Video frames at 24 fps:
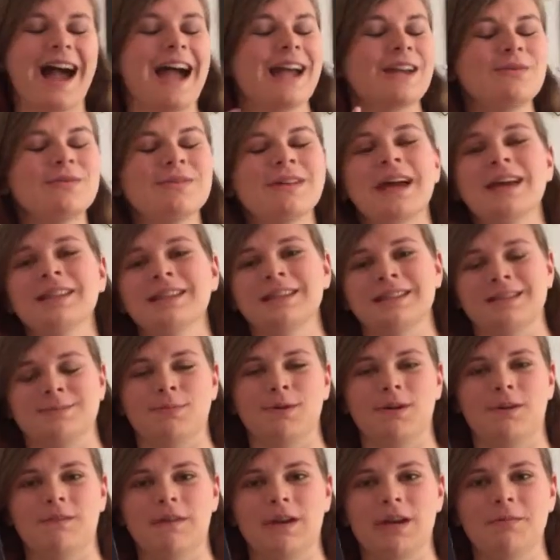I don't like this
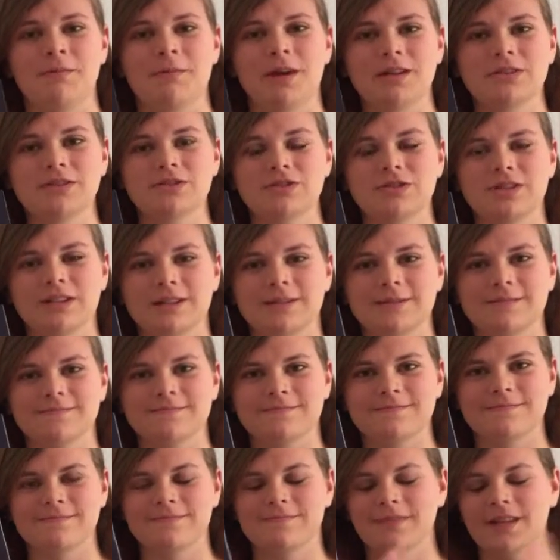book very much, and
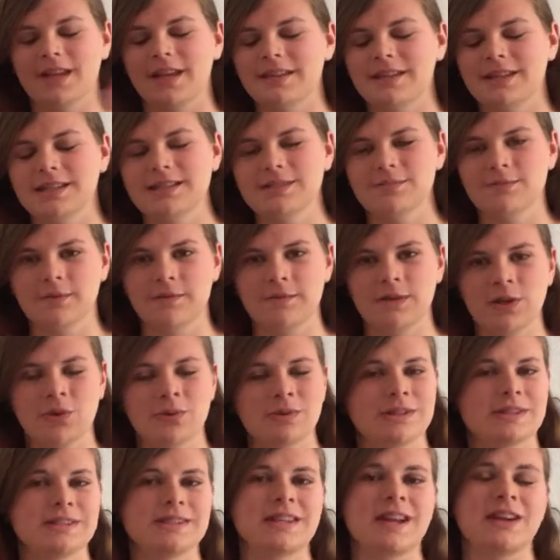in this review
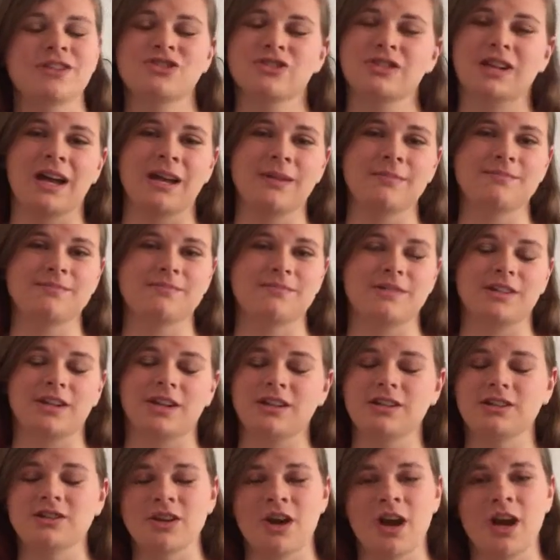and discussion, I'm
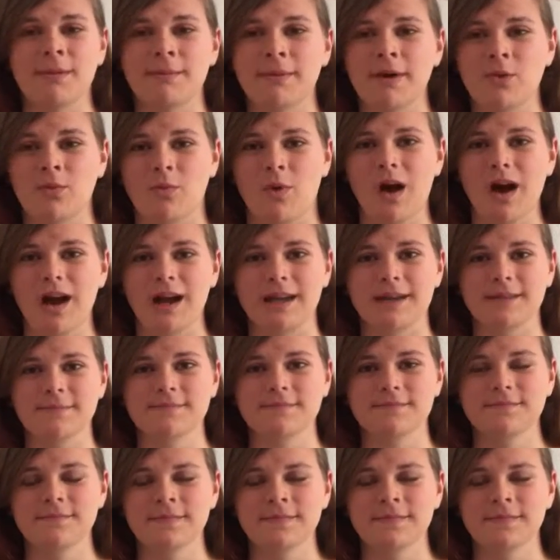gonna talk about why.